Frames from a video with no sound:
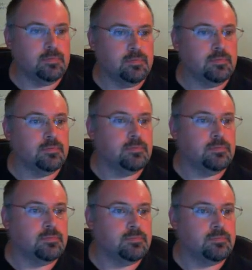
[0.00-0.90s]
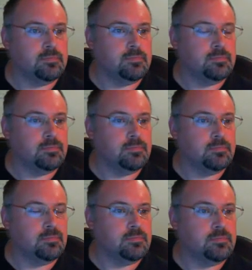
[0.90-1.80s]

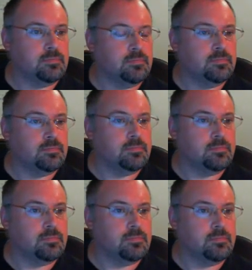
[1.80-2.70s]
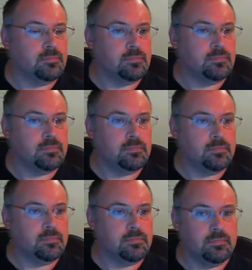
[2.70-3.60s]

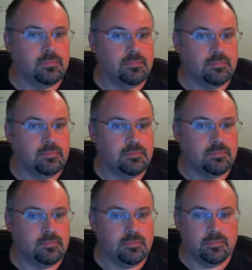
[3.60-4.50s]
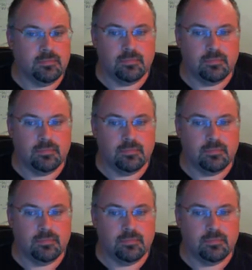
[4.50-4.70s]
No one is speaking in this clip.